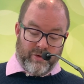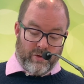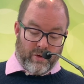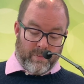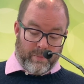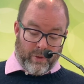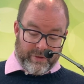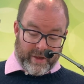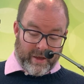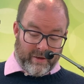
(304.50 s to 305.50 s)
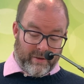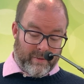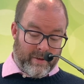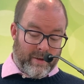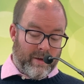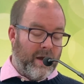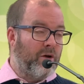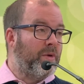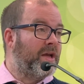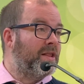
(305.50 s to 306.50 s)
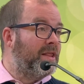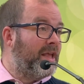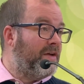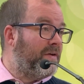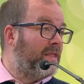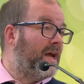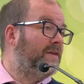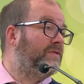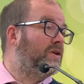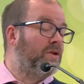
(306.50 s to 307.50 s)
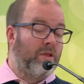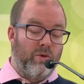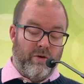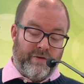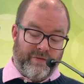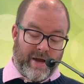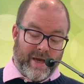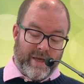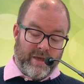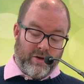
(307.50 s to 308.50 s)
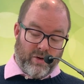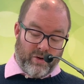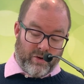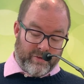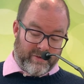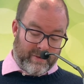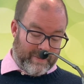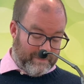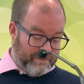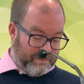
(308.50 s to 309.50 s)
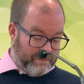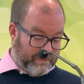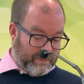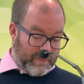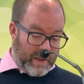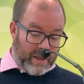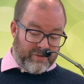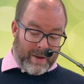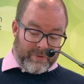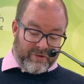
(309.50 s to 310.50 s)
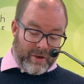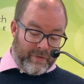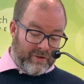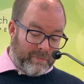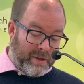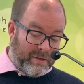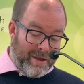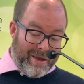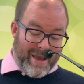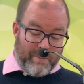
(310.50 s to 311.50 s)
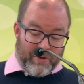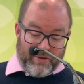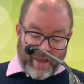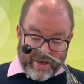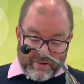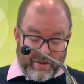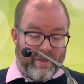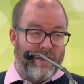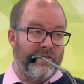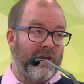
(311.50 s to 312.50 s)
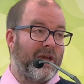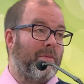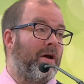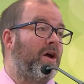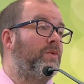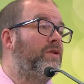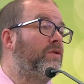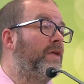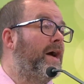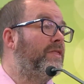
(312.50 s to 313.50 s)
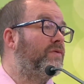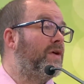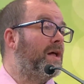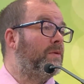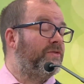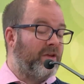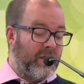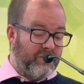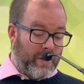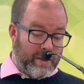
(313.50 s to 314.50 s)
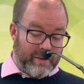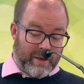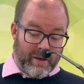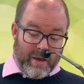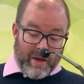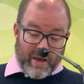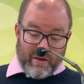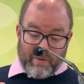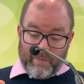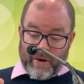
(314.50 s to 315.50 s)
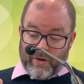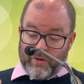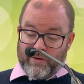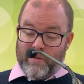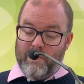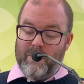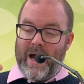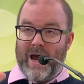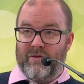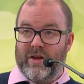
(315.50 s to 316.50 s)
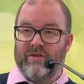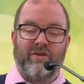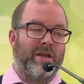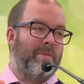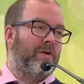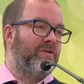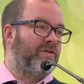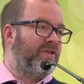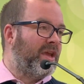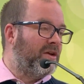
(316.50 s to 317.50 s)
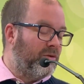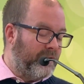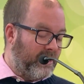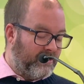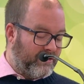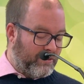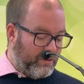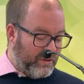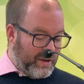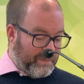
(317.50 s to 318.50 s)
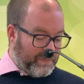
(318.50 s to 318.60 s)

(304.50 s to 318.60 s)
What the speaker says: your body, how we can live a life to glorify God. In chapter 7, I've been particularly thinking about how we do that in the realm of sexuality, about marriage and about singleness. So